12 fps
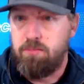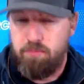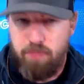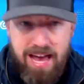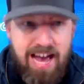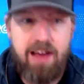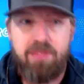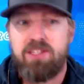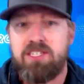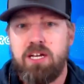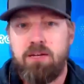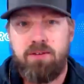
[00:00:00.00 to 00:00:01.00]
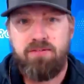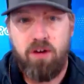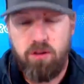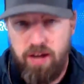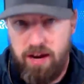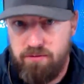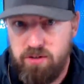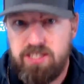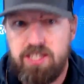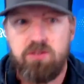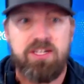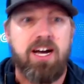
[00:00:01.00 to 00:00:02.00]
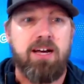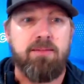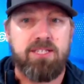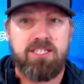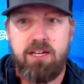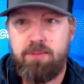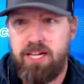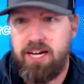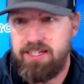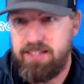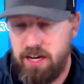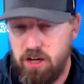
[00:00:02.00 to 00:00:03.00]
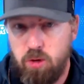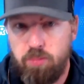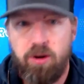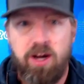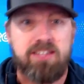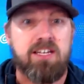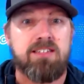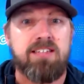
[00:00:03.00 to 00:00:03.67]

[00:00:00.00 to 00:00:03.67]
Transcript: path is going to be followed every single time. It's going to be an identical process.